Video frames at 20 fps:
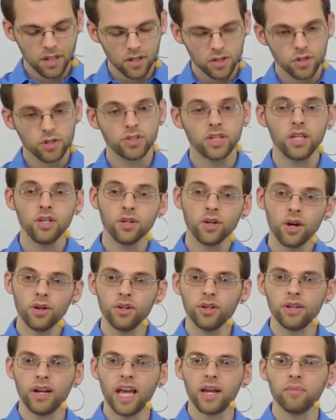So say you go to
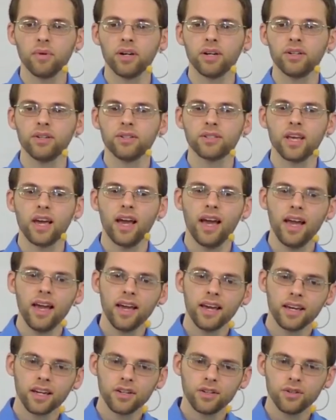your neighbor and you say,
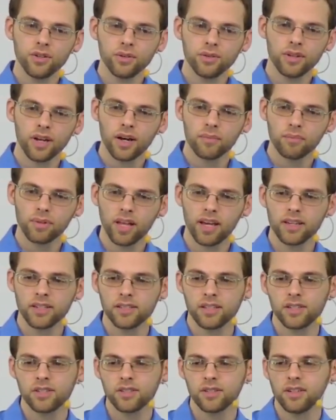hey, can you not play
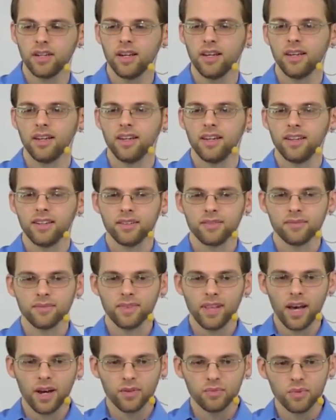such
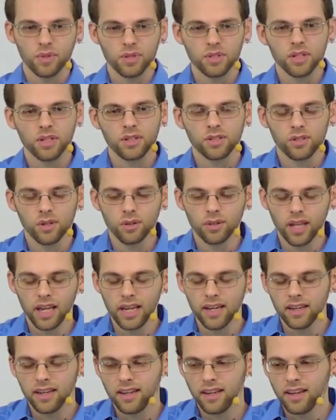loud music so
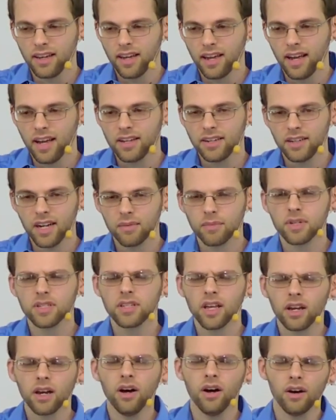late? and your neighbor is
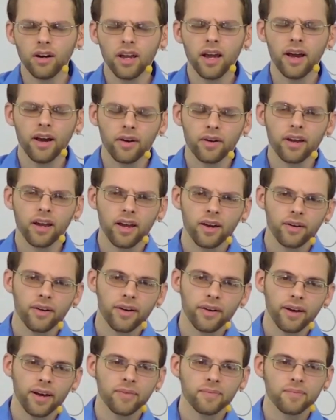like, oh, yeah, okay,
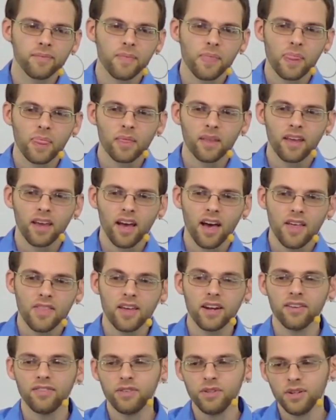okay, okay. And
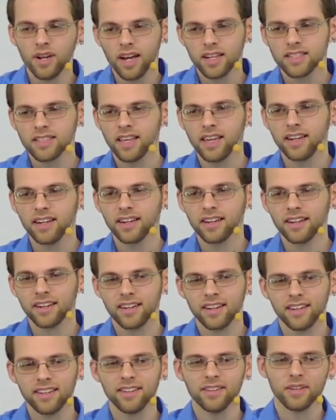then a few nights later,
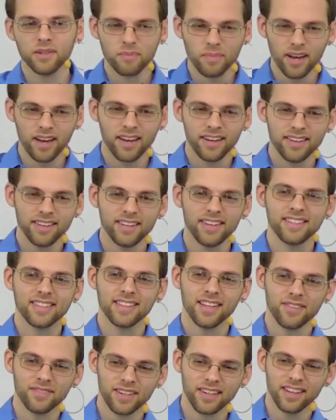you're in bed, it's
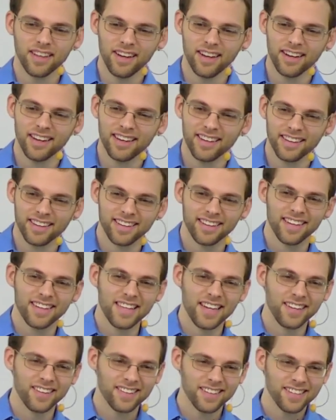11 o'clock, and
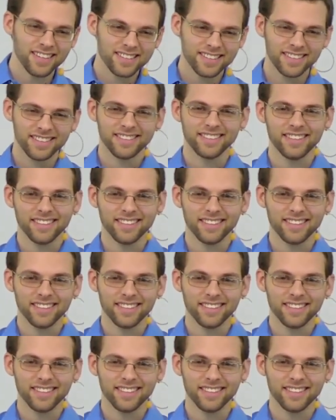there it is.